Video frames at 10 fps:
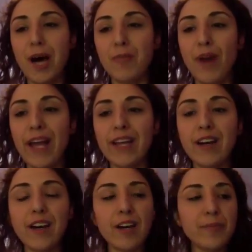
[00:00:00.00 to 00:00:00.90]

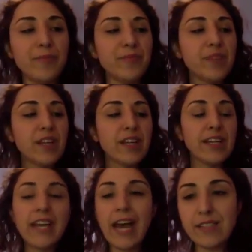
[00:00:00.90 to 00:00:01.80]
right?
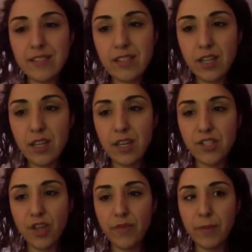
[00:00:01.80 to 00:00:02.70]
Yes,
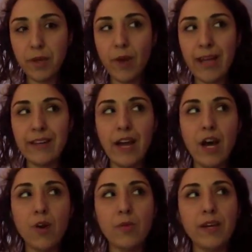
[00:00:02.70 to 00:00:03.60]
it's serving me right
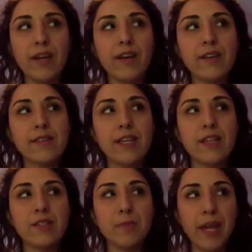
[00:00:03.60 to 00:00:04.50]
now because
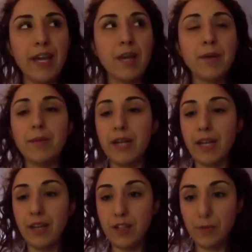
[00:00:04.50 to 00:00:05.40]
it's paying me
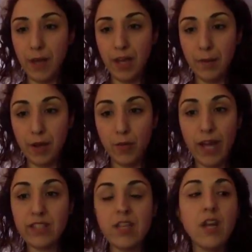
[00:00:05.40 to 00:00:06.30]
money and it's paying my
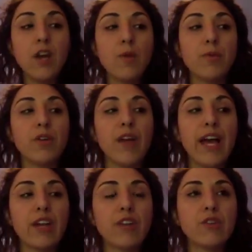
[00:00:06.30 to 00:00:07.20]
rent, but
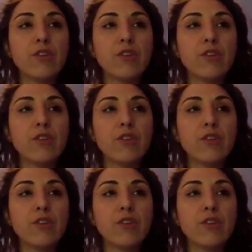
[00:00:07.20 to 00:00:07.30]
like,